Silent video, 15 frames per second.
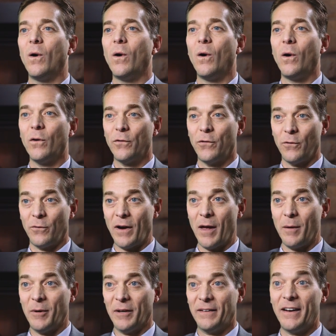all
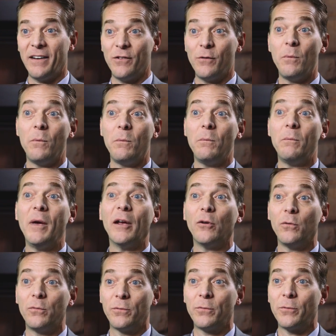ceramic, that is
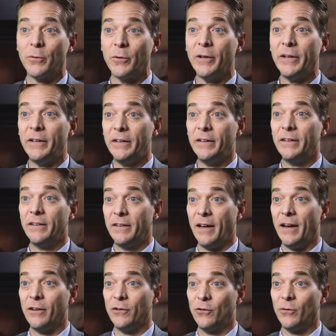metal-free
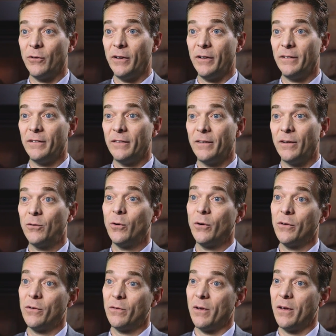dentistry. Of
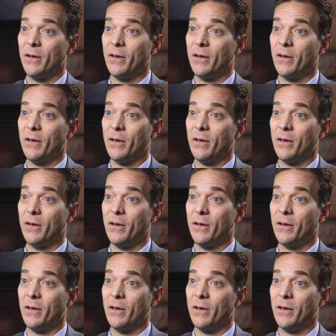course,